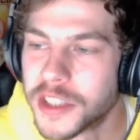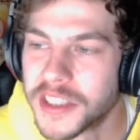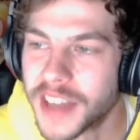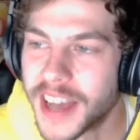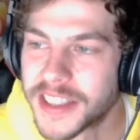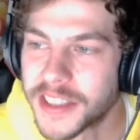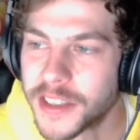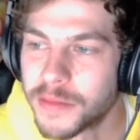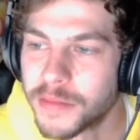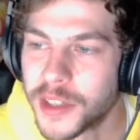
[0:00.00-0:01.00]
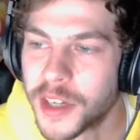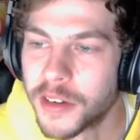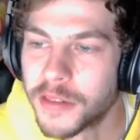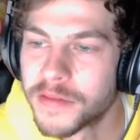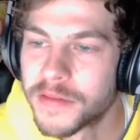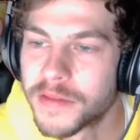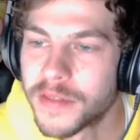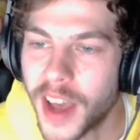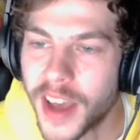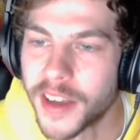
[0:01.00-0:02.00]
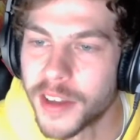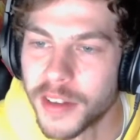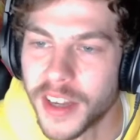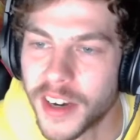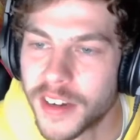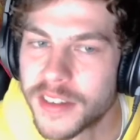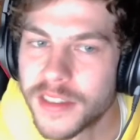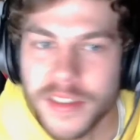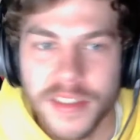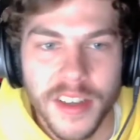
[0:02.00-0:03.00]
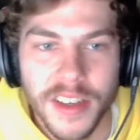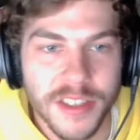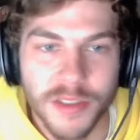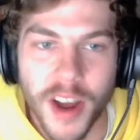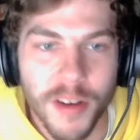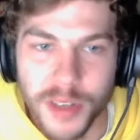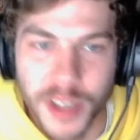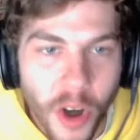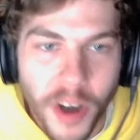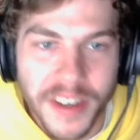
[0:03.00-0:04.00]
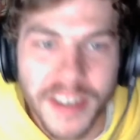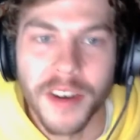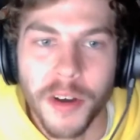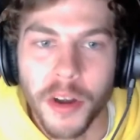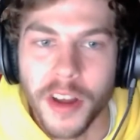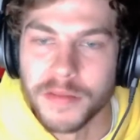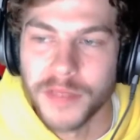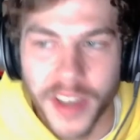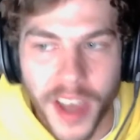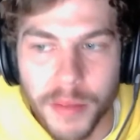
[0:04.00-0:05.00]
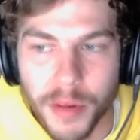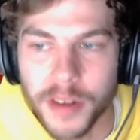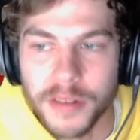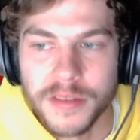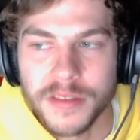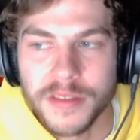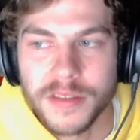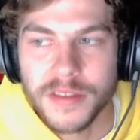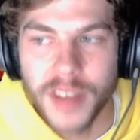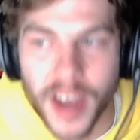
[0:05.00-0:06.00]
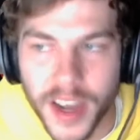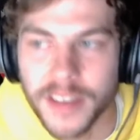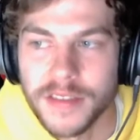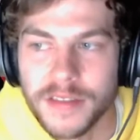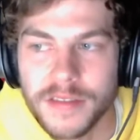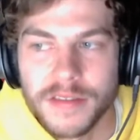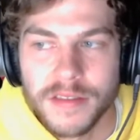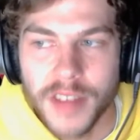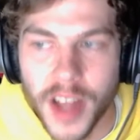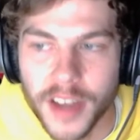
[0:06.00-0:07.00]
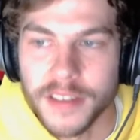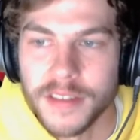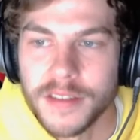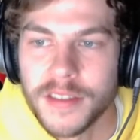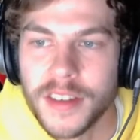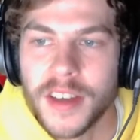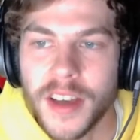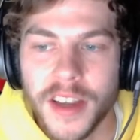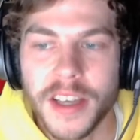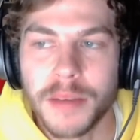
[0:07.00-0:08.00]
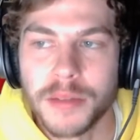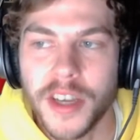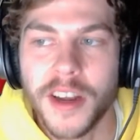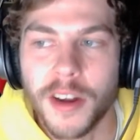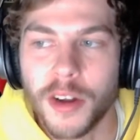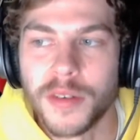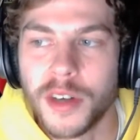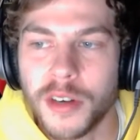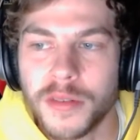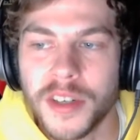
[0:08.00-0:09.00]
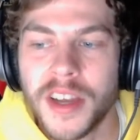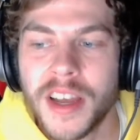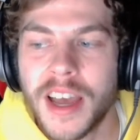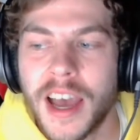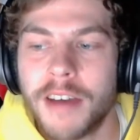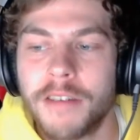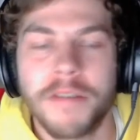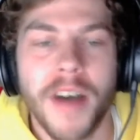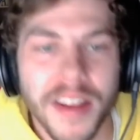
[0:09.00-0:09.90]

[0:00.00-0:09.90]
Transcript: asking him, you know, hey, you there? He's trying really hard to get a hold of him, like, hey bro, hey, and he keeps saying it over and over. And finally